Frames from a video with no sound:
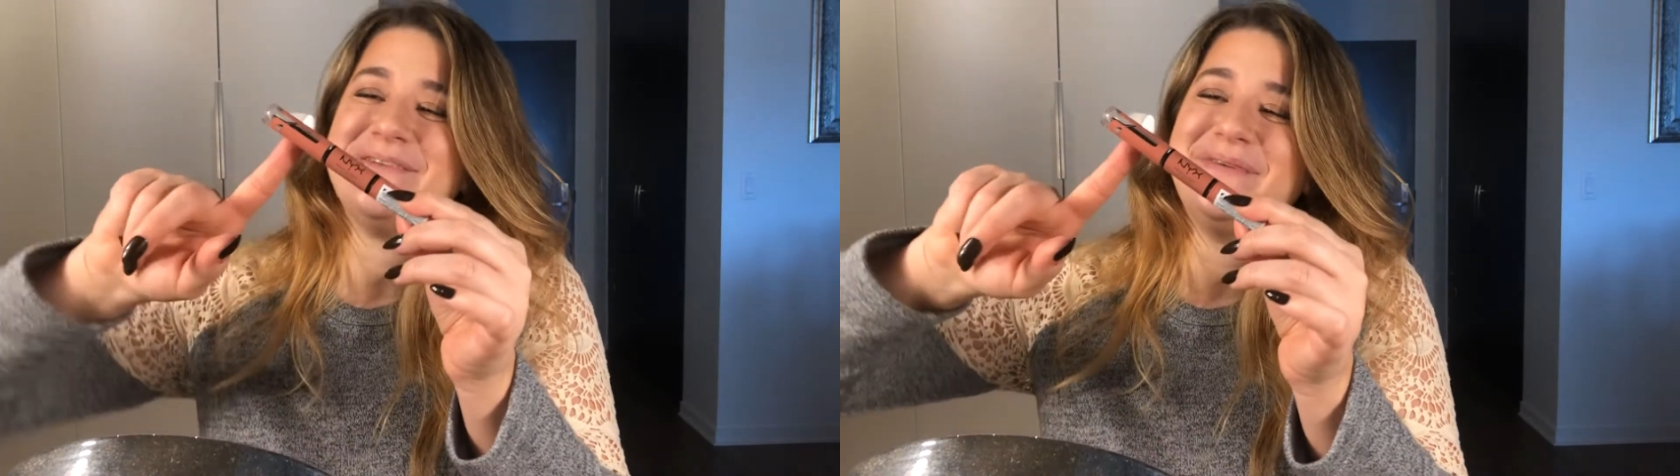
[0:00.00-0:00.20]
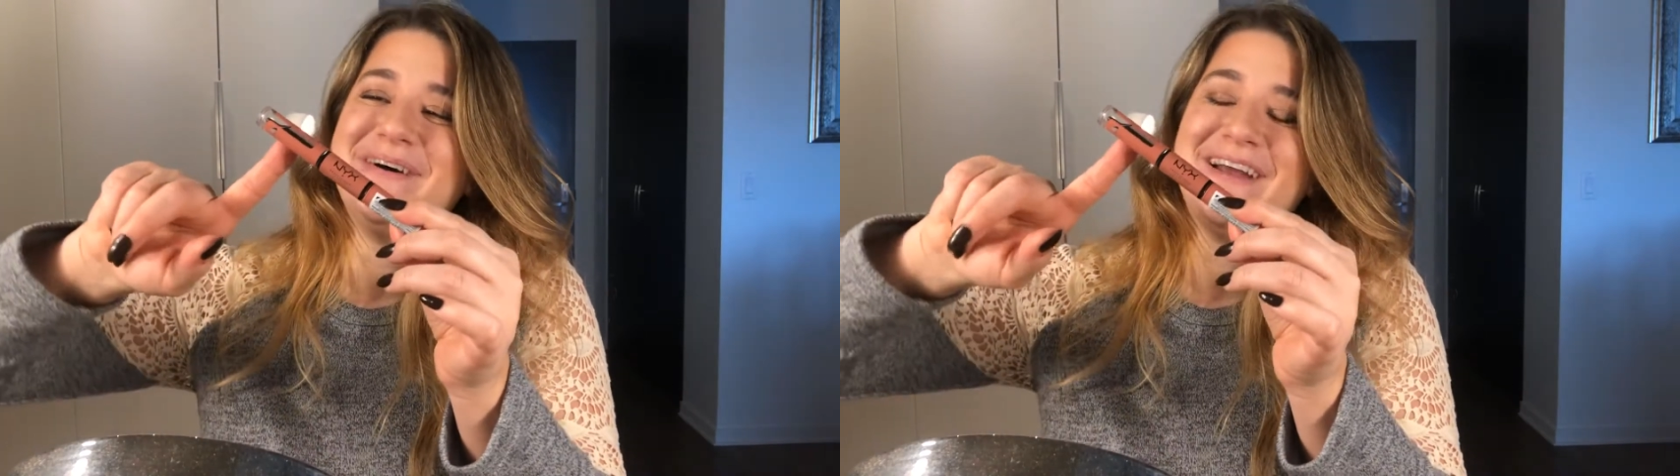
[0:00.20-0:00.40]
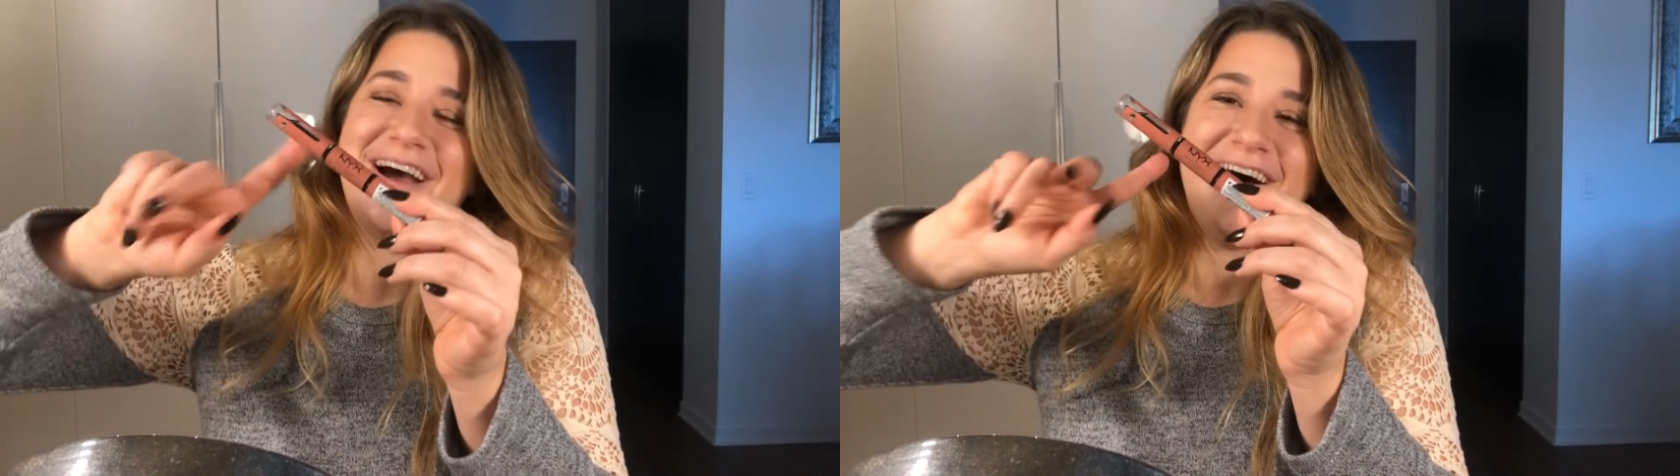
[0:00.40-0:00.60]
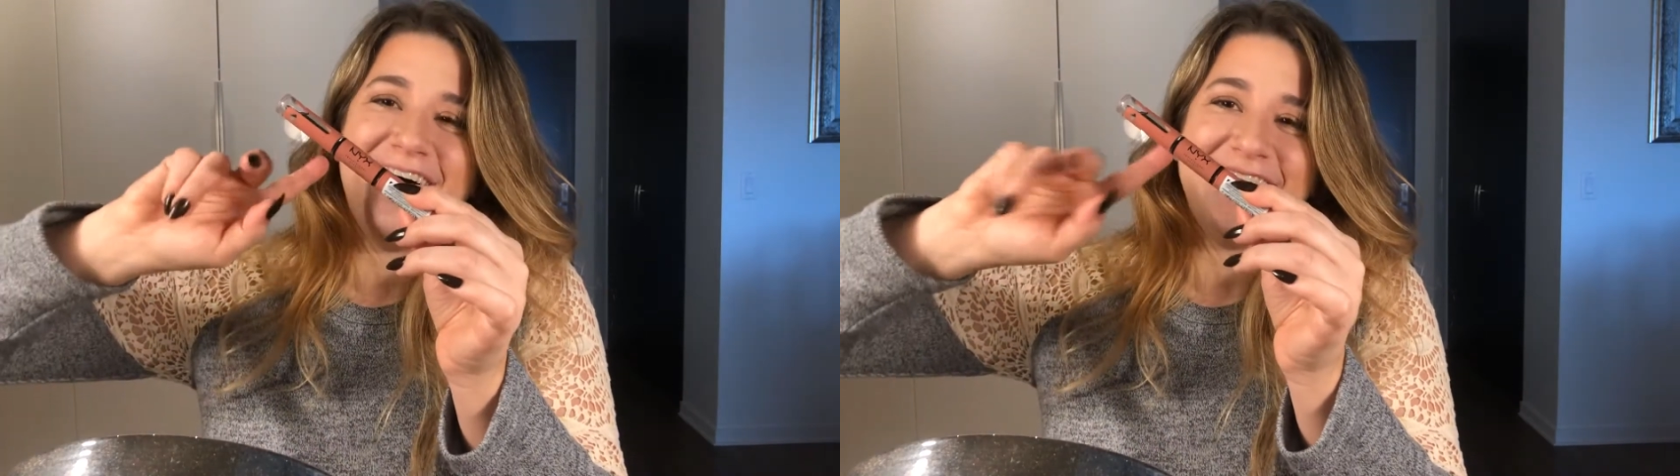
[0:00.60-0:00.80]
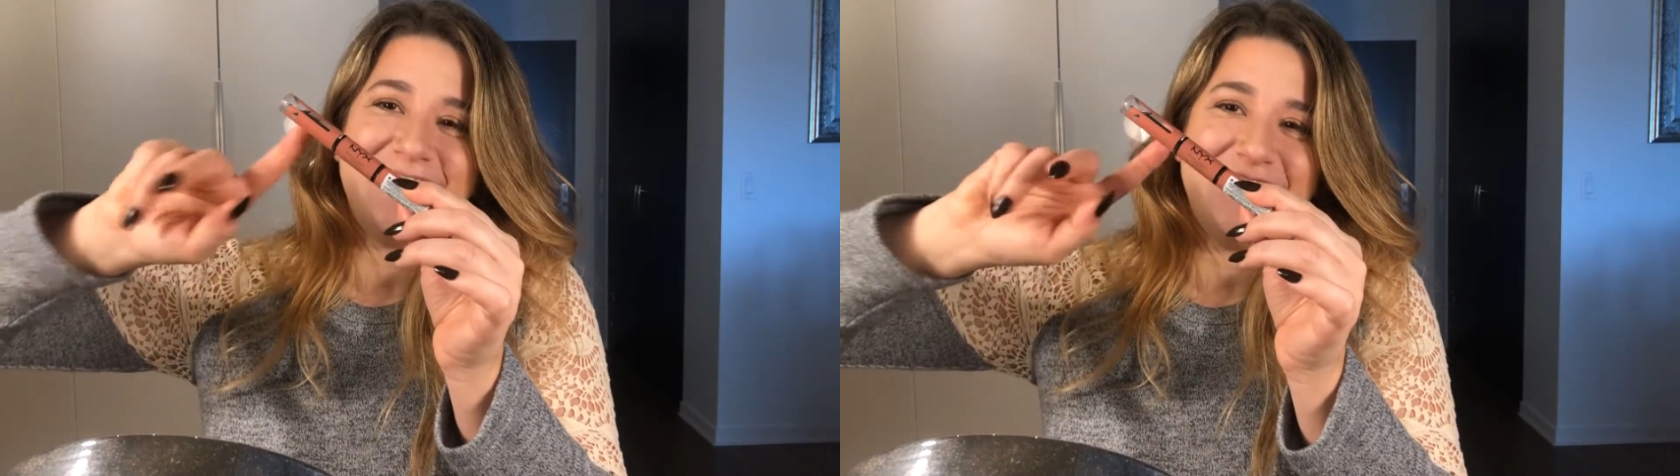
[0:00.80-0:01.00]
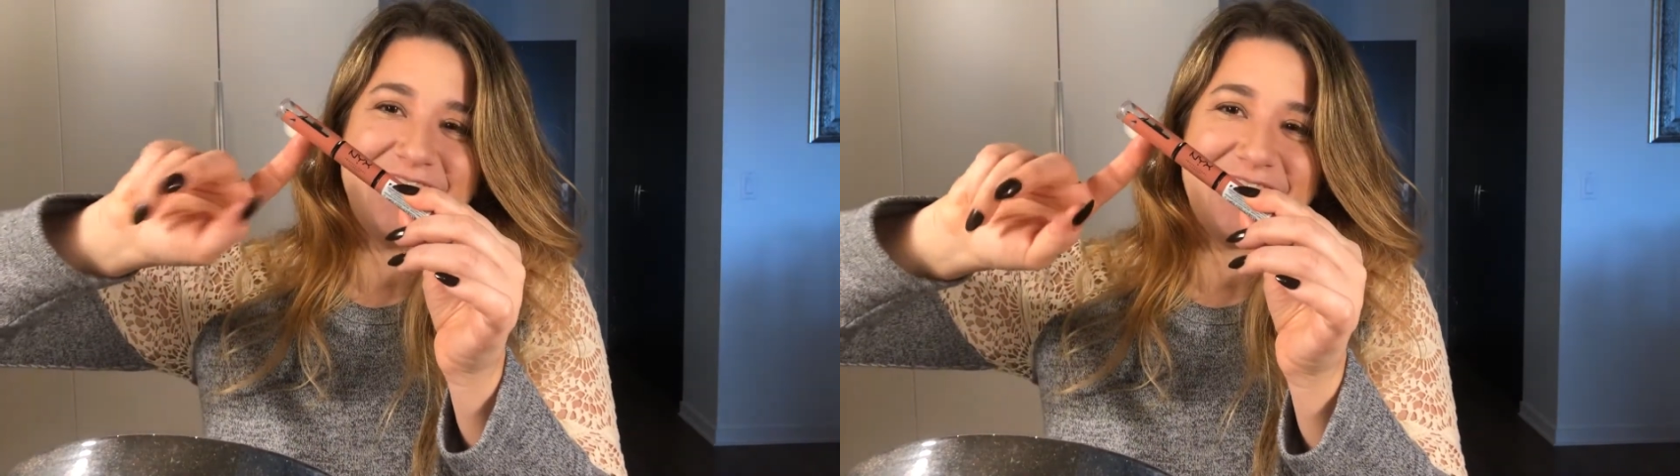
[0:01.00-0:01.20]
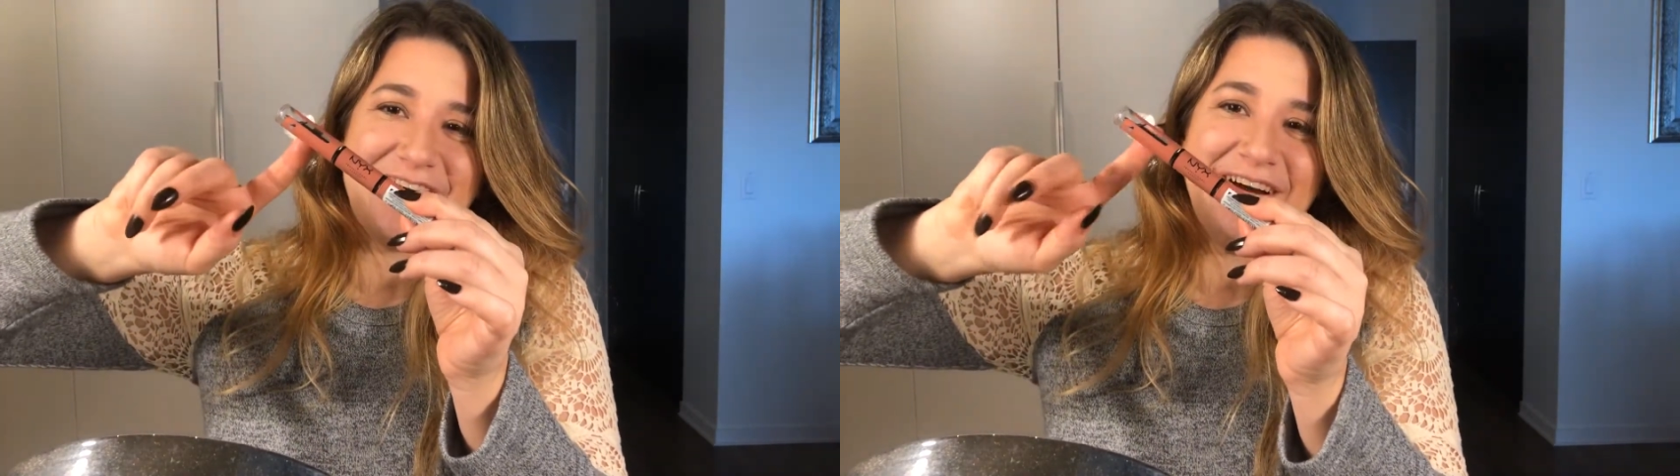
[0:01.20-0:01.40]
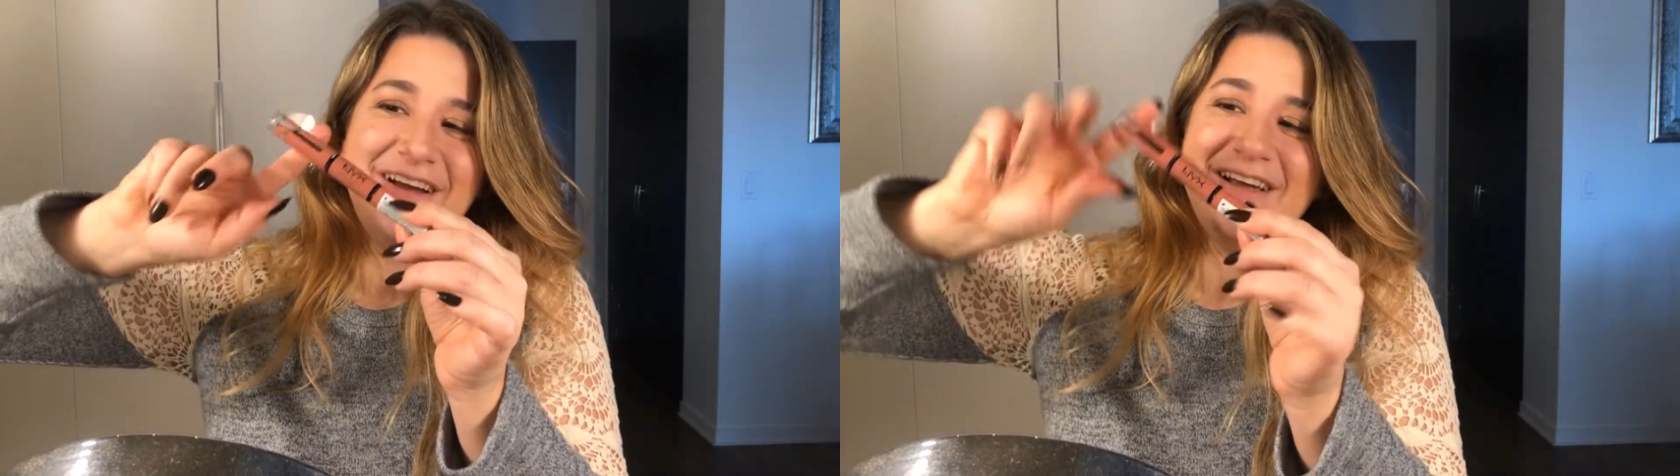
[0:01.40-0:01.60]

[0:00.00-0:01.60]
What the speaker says: you put on your